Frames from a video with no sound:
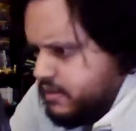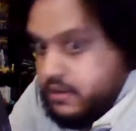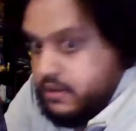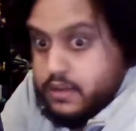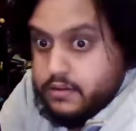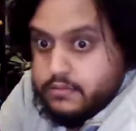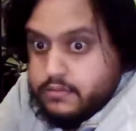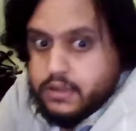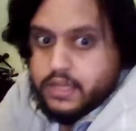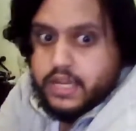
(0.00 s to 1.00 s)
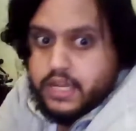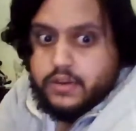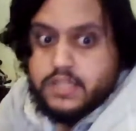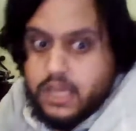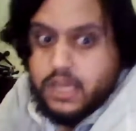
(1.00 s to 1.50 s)
Hideo
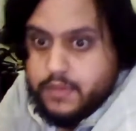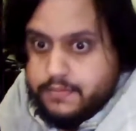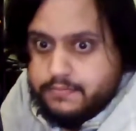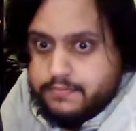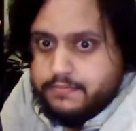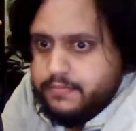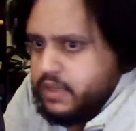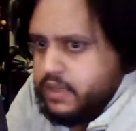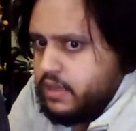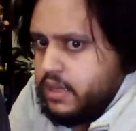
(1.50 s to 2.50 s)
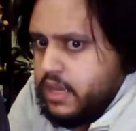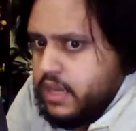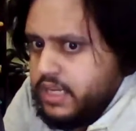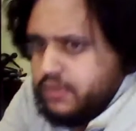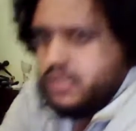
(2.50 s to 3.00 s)
Kojima.
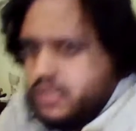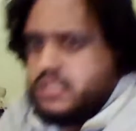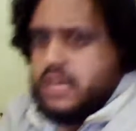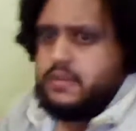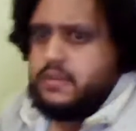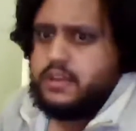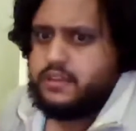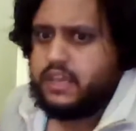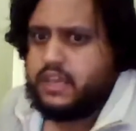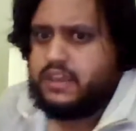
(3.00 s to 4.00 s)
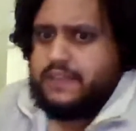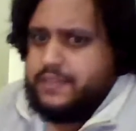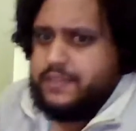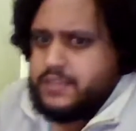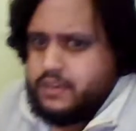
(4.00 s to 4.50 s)
Hideo Kojima, like, I
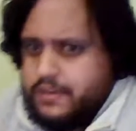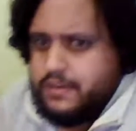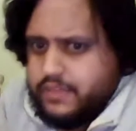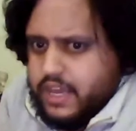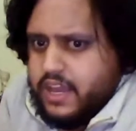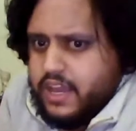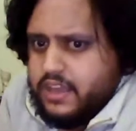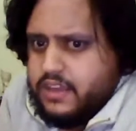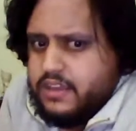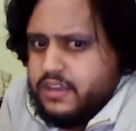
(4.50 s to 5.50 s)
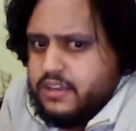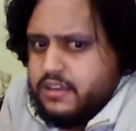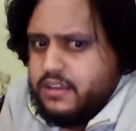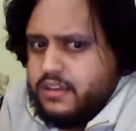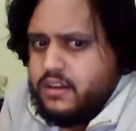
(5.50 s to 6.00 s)
feel sorry for the guy.
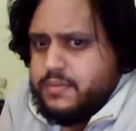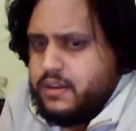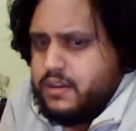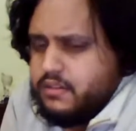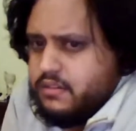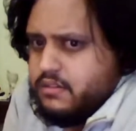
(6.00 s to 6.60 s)
You know what I mean?